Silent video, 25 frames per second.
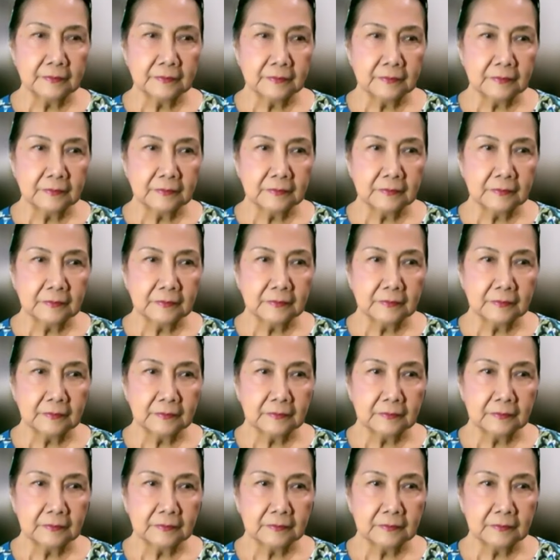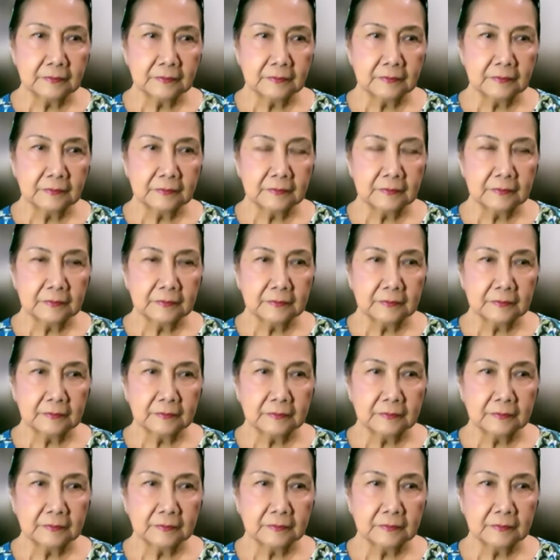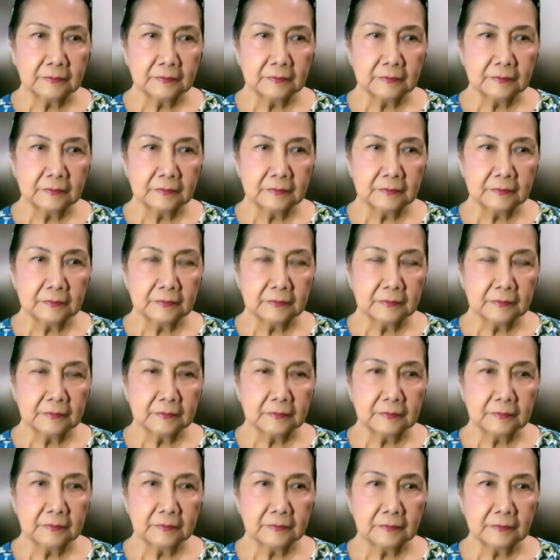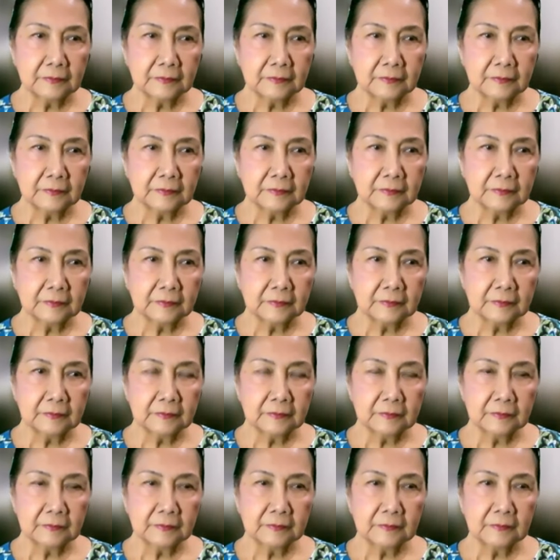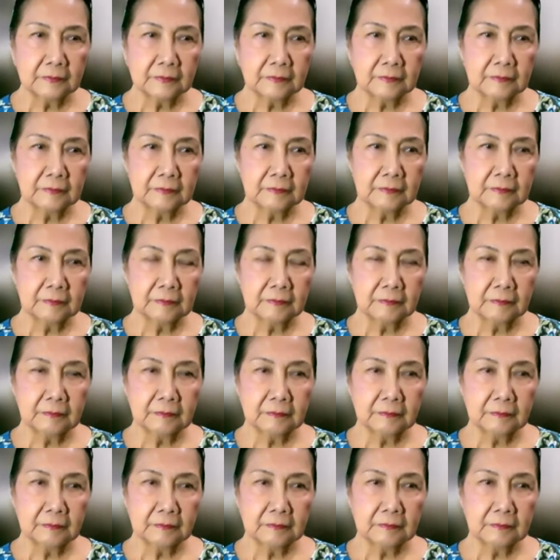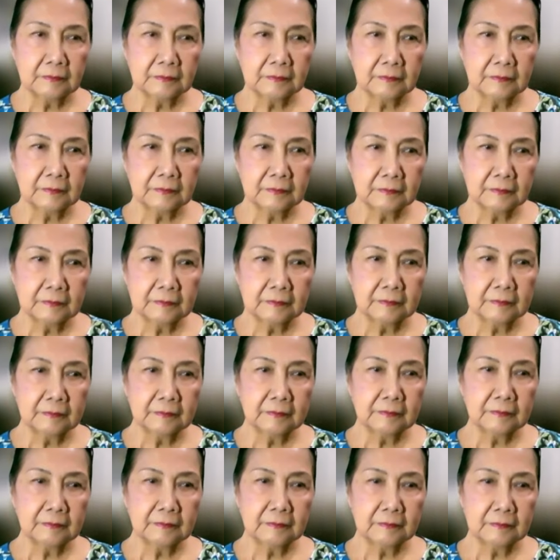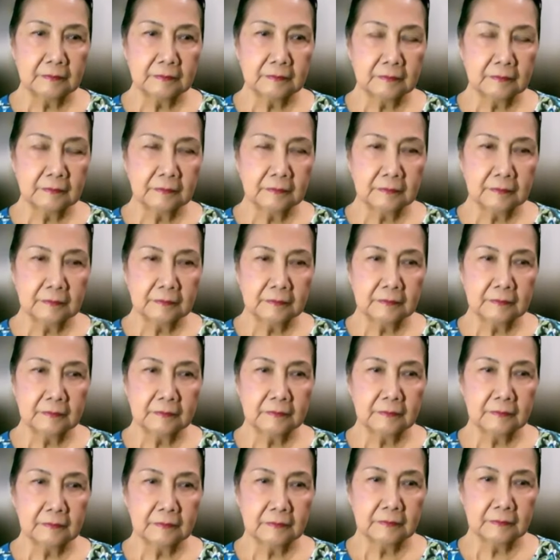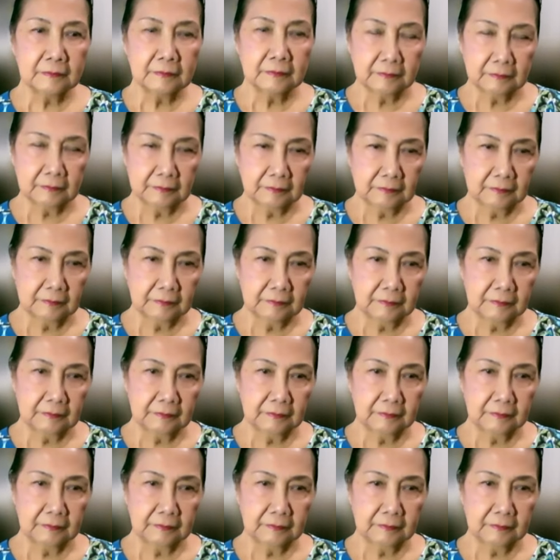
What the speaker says: This person isn't speaking.